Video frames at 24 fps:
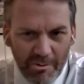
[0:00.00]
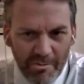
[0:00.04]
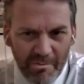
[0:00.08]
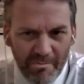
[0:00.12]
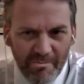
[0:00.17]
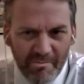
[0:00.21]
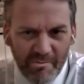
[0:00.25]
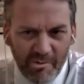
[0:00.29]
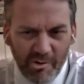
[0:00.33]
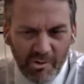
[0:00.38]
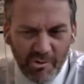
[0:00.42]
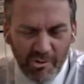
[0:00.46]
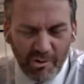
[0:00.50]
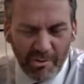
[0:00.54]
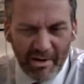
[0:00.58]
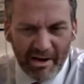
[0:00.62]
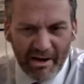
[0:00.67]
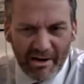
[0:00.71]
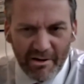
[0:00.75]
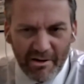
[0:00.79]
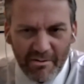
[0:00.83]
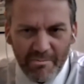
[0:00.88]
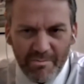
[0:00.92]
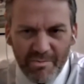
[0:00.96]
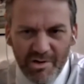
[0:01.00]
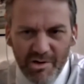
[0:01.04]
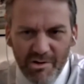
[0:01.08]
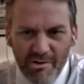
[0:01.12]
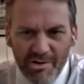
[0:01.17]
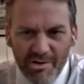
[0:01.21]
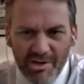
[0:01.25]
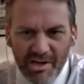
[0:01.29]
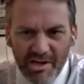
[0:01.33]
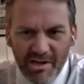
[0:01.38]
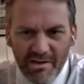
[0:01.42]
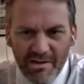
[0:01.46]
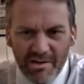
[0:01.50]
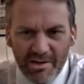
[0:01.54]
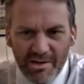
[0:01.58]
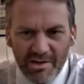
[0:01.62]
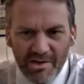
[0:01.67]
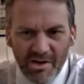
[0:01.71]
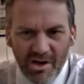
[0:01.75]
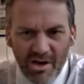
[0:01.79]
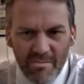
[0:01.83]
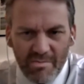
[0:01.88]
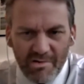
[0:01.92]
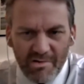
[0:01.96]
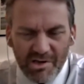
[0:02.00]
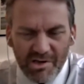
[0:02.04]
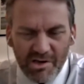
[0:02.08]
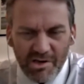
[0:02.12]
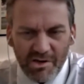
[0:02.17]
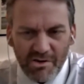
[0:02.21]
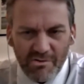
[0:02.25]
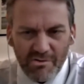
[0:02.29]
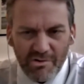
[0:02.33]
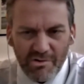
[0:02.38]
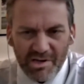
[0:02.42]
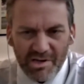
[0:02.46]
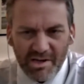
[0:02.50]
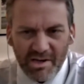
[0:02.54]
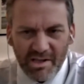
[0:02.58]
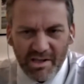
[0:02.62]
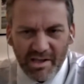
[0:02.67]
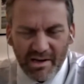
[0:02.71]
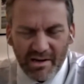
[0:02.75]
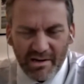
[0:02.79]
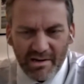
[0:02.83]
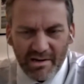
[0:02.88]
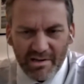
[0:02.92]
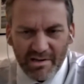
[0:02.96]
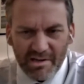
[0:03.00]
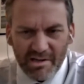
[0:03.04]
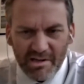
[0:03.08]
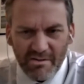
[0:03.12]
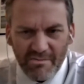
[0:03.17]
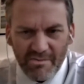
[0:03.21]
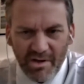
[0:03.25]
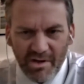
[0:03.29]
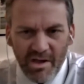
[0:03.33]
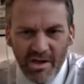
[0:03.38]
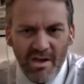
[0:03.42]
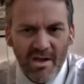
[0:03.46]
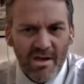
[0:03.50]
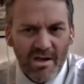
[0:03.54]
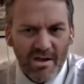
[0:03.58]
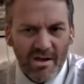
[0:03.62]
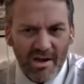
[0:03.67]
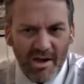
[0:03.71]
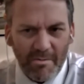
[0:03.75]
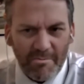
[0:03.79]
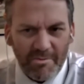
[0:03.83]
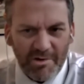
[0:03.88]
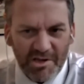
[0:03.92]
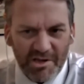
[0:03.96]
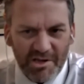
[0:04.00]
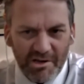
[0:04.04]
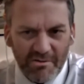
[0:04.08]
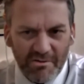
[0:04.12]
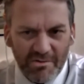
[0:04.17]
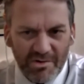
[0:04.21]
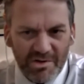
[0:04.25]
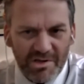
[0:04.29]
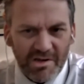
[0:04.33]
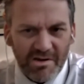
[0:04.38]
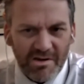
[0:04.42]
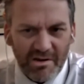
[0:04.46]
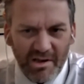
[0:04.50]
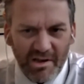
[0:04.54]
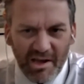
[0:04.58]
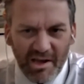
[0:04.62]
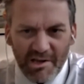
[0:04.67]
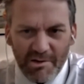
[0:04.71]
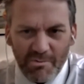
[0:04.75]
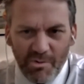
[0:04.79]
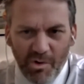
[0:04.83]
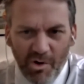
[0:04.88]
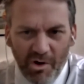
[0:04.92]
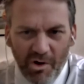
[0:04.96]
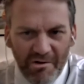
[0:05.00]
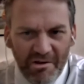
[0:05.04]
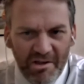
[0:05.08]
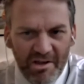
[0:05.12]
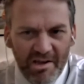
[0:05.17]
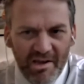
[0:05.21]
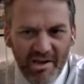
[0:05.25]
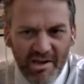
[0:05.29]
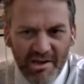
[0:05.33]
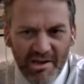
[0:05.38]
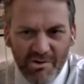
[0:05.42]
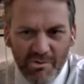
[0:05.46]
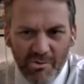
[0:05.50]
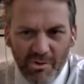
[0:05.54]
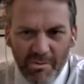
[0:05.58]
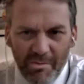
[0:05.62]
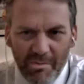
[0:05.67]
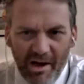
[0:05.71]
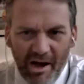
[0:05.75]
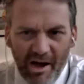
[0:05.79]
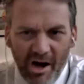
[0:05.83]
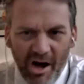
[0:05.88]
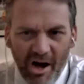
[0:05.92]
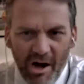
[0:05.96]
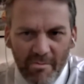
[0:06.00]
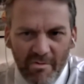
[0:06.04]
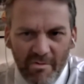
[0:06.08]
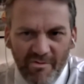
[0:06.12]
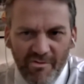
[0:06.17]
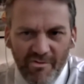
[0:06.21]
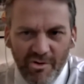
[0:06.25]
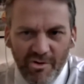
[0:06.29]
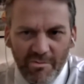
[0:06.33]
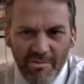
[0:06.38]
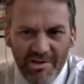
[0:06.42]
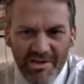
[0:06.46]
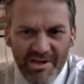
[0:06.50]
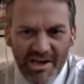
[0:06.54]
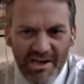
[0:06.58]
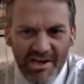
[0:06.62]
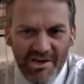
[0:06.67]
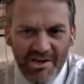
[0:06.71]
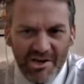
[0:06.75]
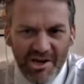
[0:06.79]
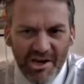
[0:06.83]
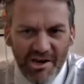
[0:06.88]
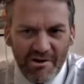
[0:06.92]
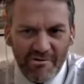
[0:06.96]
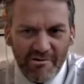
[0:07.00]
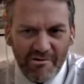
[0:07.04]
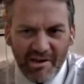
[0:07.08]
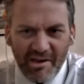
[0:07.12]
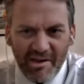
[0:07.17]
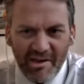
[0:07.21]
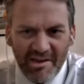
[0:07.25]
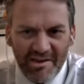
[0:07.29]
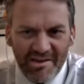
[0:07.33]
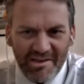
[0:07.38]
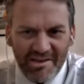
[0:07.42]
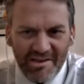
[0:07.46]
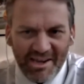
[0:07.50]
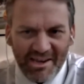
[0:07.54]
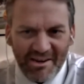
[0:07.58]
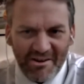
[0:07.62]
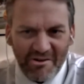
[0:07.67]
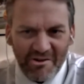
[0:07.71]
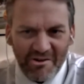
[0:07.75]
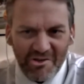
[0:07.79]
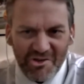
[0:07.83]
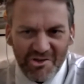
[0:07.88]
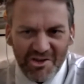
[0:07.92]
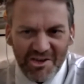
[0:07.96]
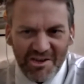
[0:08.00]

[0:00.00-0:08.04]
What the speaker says: about computing and cyber security and that kind of stuff. Come to Silverstone, guess what? It's all about high performance engineering and technology.